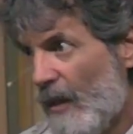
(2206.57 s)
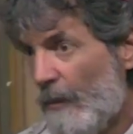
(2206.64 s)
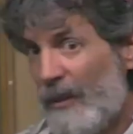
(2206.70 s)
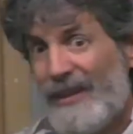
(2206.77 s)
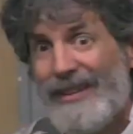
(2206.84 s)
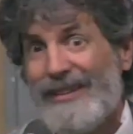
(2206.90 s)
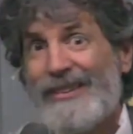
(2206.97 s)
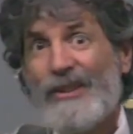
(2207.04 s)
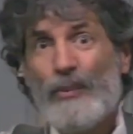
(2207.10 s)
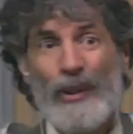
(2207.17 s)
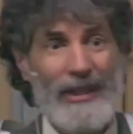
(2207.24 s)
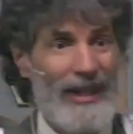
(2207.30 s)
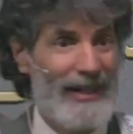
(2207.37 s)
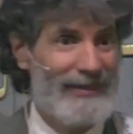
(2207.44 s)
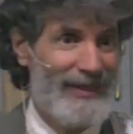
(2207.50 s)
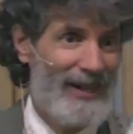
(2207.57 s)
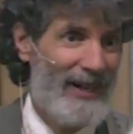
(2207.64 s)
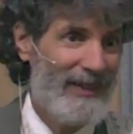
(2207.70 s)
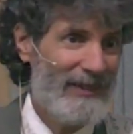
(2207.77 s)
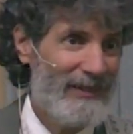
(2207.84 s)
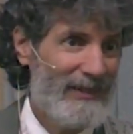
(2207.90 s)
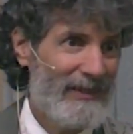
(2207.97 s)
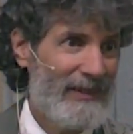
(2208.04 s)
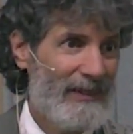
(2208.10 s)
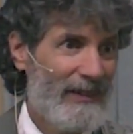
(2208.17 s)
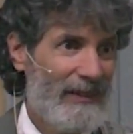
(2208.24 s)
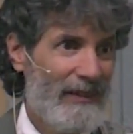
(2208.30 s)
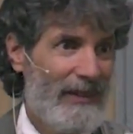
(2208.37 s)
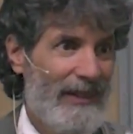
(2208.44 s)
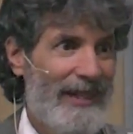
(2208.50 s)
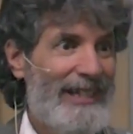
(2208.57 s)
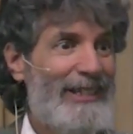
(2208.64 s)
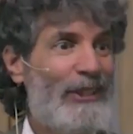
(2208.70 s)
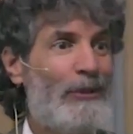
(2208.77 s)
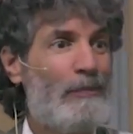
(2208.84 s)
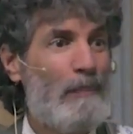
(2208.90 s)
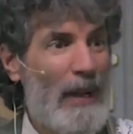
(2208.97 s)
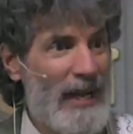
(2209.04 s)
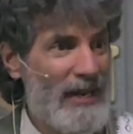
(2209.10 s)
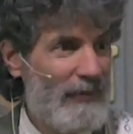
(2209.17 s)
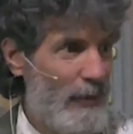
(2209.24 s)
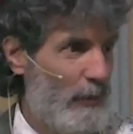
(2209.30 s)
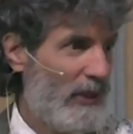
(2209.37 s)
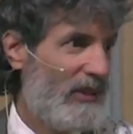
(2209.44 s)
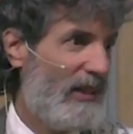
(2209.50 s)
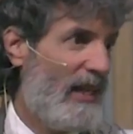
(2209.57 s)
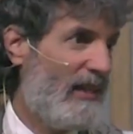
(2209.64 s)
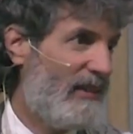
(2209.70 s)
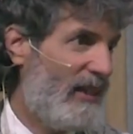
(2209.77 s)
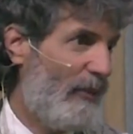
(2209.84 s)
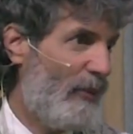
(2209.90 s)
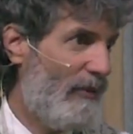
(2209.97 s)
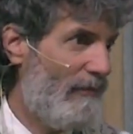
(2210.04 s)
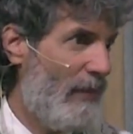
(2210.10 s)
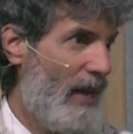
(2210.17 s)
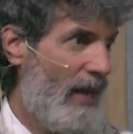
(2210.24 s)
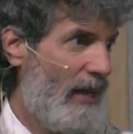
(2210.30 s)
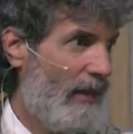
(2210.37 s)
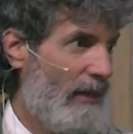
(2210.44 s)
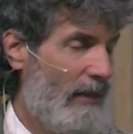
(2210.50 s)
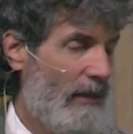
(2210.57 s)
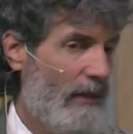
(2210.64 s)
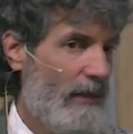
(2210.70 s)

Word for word: But this is what God does. In spite of the mistakes that we've made,